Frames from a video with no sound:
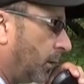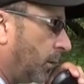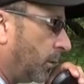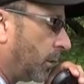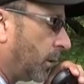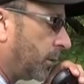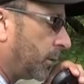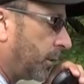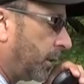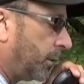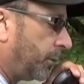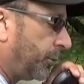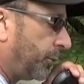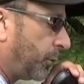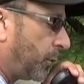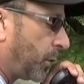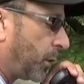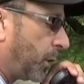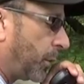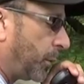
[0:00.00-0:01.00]
QRZ
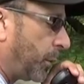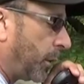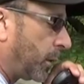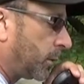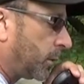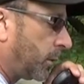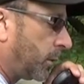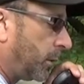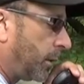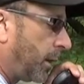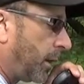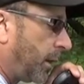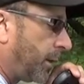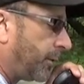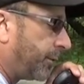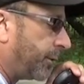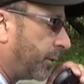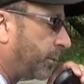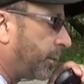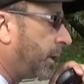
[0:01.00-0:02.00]
for Parks on the
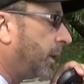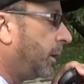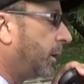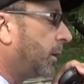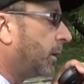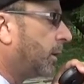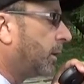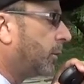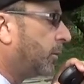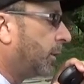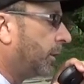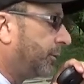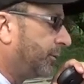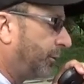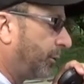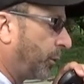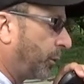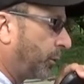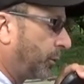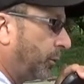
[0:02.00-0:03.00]
Air from Kilo
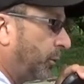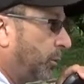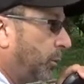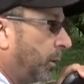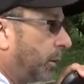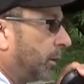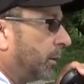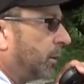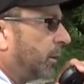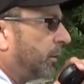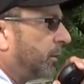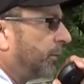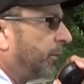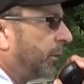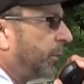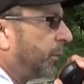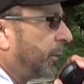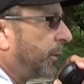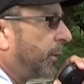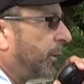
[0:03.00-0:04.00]
1421,
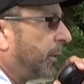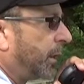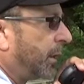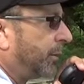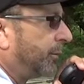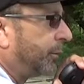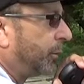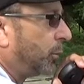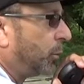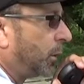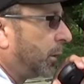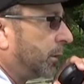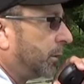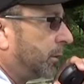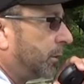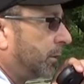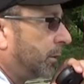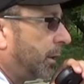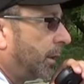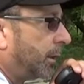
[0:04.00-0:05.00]
November Alpha
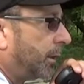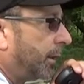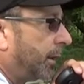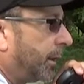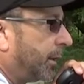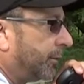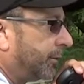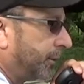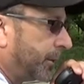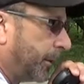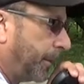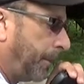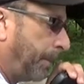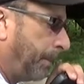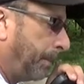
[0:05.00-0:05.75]
1, Sierra Alpha.